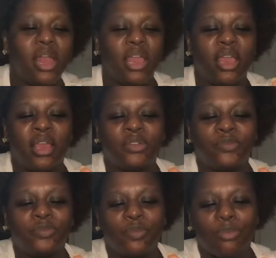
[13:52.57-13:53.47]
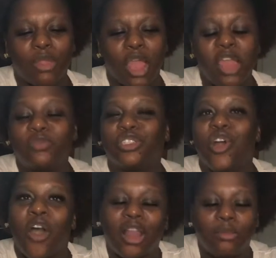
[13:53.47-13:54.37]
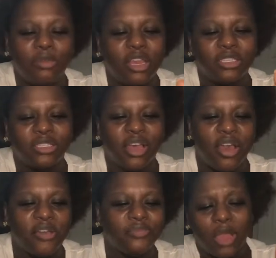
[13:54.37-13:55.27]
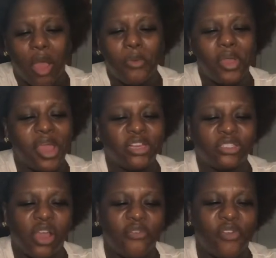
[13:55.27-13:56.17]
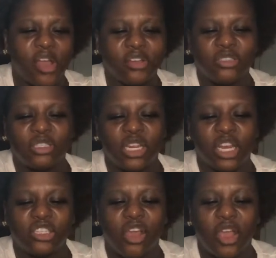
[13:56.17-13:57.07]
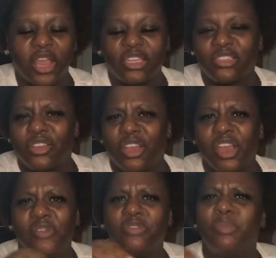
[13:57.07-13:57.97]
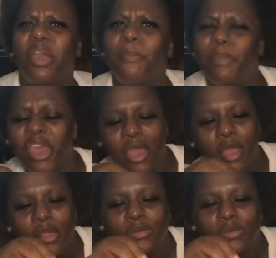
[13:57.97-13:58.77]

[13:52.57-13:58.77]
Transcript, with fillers: and he was calling me and stuff. I wouldn't answer at first, and then I started answering. He was being mean,